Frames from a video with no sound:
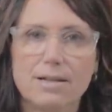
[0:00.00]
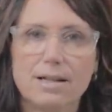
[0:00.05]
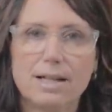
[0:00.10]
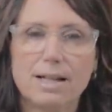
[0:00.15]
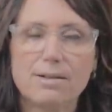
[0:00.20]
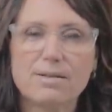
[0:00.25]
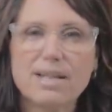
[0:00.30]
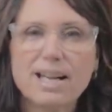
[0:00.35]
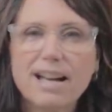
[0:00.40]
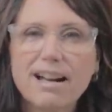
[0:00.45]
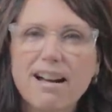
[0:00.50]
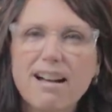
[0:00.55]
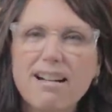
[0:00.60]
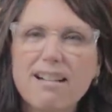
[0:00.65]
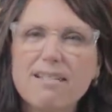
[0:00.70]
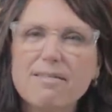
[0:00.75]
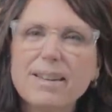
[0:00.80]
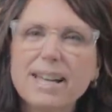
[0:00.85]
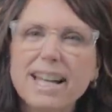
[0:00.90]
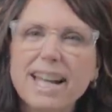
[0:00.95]
And I was like,
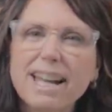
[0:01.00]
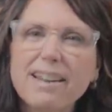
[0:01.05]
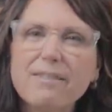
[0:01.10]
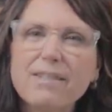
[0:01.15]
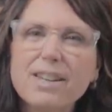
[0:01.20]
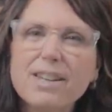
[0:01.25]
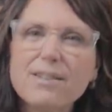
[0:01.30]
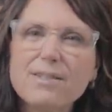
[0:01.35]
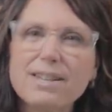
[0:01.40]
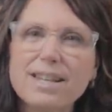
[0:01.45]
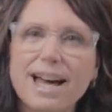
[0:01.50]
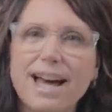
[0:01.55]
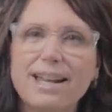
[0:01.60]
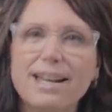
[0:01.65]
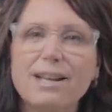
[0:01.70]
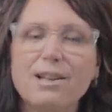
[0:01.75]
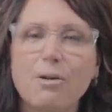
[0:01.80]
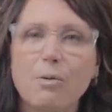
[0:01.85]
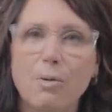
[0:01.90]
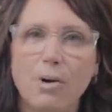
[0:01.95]
oh man, I haven't used
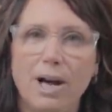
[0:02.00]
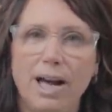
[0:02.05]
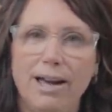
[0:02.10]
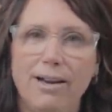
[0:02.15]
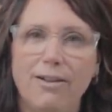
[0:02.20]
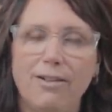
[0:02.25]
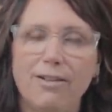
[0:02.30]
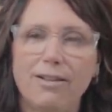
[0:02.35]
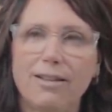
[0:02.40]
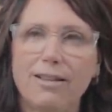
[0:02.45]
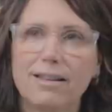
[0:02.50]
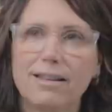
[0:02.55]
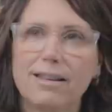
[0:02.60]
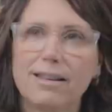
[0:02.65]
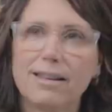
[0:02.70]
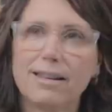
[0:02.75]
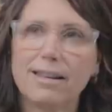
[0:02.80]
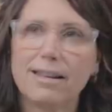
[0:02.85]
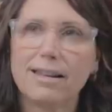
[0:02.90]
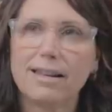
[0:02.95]
that in a while.
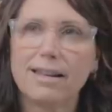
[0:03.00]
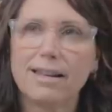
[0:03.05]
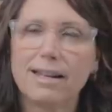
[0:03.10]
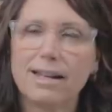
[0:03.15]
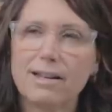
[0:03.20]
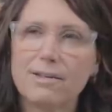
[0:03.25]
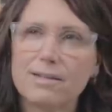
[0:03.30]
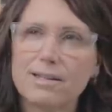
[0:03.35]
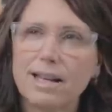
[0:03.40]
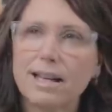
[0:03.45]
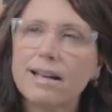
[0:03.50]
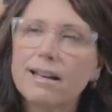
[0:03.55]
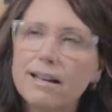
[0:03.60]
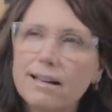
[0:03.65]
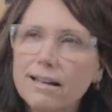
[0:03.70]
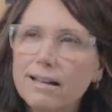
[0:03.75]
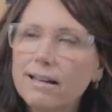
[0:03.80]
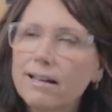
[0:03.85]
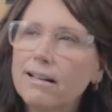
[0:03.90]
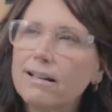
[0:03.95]
And I was like,
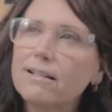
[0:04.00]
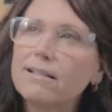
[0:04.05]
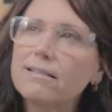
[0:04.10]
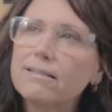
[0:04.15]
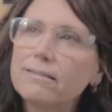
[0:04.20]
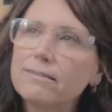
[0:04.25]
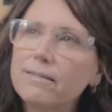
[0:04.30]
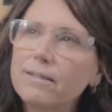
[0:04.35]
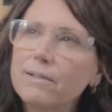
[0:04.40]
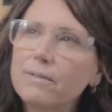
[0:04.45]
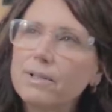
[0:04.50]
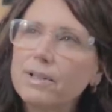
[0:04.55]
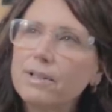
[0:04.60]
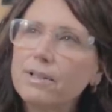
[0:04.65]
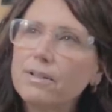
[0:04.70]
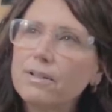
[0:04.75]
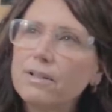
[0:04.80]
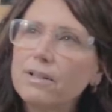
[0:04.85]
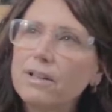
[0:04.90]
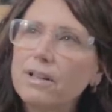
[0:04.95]
oh, I
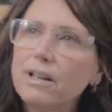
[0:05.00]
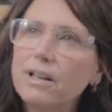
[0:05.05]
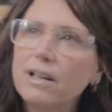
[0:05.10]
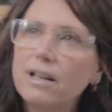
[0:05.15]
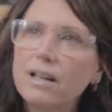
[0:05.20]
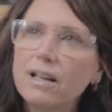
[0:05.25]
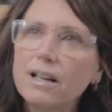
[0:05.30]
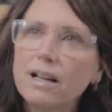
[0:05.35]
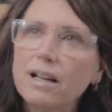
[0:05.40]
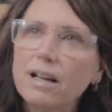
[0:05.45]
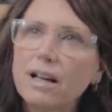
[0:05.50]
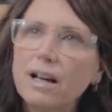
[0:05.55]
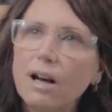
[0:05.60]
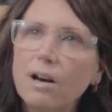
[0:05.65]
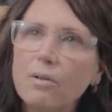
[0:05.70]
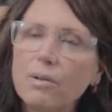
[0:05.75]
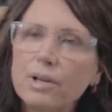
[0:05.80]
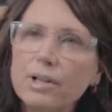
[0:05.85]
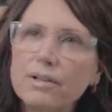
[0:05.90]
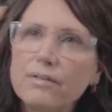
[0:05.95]

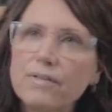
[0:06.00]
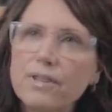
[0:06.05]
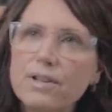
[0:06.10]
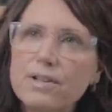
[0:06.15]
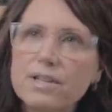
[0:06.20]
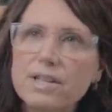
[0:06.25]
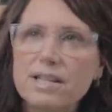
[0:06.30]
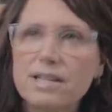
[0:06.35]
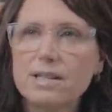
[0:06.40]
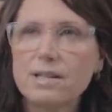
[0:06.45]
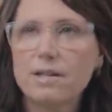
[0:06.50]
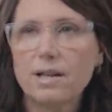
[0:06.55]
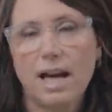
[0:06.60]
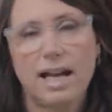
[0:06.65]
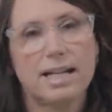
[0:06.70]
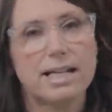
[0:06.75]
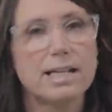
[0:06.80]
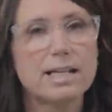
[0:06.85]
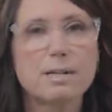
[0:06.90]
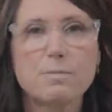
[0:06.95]
wonder if there's, it's
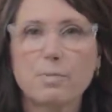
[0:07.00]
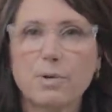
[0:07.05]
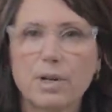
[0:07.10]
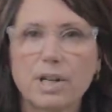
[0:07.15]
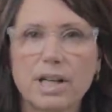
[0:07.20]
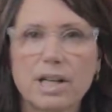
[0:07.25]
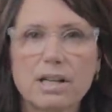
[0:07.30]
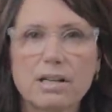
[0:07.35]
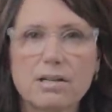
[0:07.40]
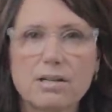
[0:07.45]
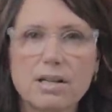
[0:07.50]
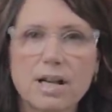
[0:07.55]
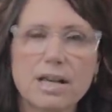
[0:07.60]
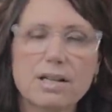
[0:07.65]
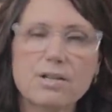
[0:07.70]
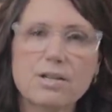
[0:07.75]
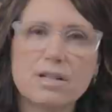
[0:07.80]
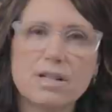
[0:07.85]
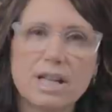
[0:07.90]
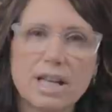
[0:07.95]
kind of spring.
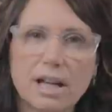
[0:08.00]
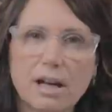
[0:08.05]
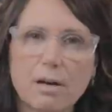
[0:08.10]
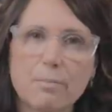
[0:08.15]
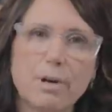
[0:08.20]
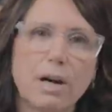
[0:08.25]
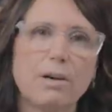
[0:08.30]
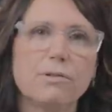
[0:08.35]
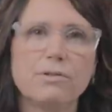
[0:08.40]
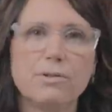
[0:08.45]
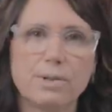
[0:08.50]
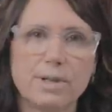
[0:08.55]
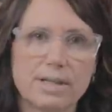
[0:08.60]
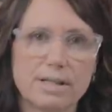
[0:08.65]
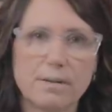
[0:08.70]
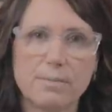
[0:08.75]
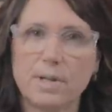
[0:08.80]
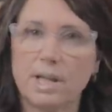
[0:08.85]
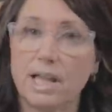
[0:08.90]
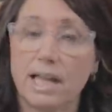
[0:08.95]
I should think about doing
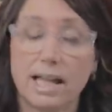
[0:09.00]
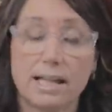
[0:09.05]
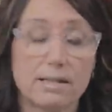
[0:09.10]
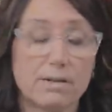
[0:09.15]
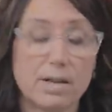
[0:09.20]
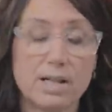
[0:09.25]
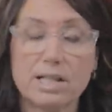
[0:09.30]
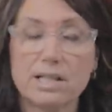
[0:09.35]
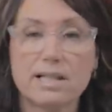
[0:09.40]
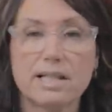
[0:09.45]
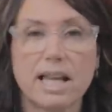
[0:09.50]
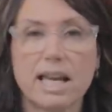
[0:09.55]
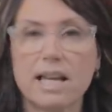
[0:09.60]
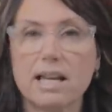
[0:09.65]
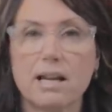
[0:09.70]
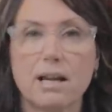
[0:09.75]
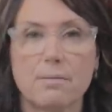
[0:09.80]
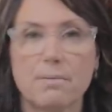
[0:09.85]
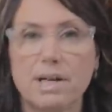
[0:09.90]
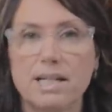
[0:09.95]
something like that. So I just
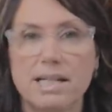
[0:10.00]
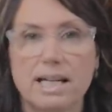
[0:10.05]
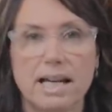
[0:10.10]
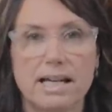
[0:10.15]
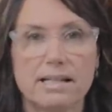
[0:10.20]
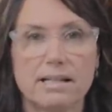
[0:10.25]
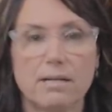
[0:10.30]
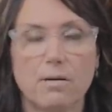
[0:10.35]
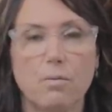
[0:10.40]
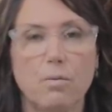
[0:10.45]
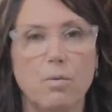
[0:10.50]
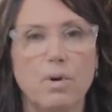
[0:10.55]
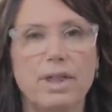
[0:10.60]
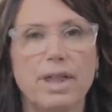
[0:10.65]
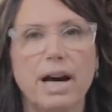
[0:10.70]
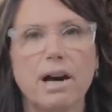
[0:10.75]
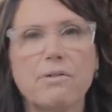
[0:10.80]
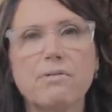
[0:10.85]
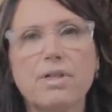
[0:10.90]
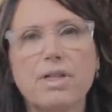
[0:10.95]
laid it on my desk
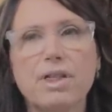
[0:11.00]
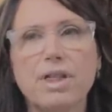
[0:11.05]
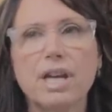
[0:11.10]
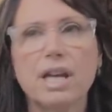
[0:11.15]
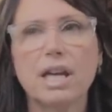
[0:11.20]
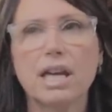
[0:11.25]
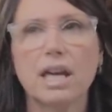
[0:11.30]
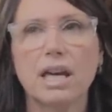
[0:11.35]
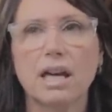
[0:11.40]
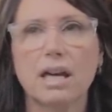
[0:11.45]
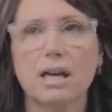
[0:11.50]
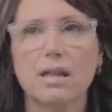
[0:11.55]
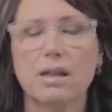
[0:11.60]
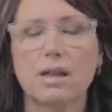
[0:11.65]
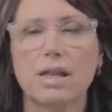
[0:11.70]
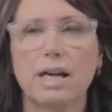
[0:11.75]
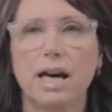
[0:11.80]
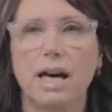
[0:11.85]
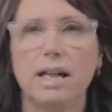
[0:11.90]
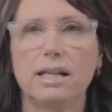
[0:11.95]
without
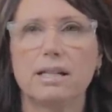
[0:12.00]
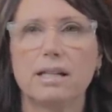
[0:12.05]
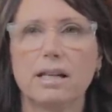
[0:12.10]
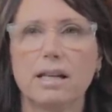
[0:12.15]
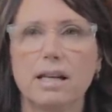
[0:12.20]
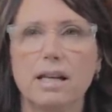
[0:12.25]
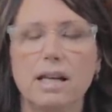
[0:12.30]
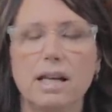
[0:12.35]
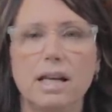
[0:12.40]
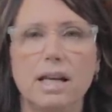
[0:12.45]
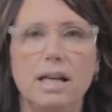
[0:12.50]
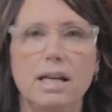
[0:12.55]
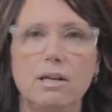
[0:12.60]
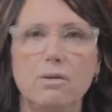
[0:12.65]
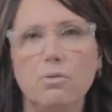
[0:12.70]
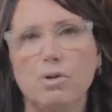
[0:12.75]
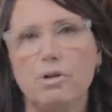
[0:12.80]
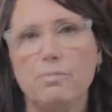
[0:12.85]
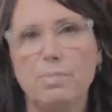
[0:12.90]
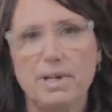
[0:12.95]
thinking that
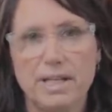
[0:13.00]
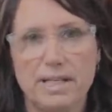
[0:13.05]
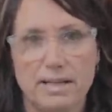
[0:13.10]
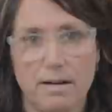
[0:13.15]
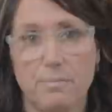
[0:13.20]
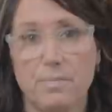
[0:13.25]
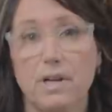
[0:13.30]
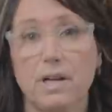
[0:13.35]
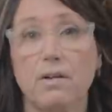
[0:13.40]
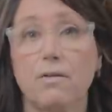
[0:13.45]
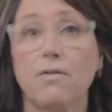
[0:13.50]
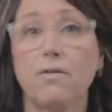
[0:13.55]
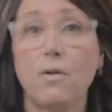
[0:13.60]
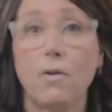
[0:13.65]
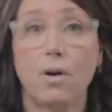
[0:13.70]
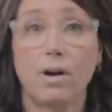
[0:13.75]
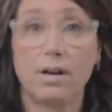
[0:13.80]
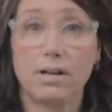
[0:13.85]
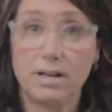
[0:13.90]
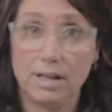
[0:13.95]
it would be something
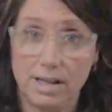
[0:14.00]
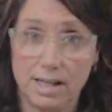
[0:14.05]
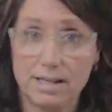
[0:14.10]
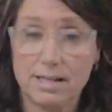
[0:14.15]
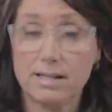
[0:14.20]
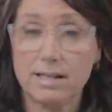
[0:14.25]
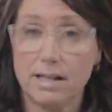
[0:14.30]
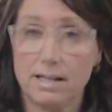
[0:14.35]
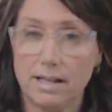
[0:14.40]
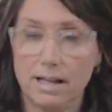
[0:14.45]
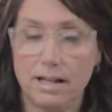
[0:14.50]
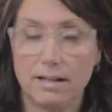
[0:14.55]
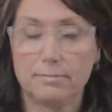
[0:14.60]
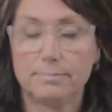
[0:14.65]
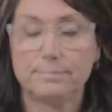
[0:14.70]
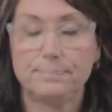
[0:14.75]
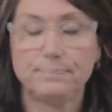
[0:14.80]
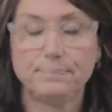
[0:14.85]
for this Sunday.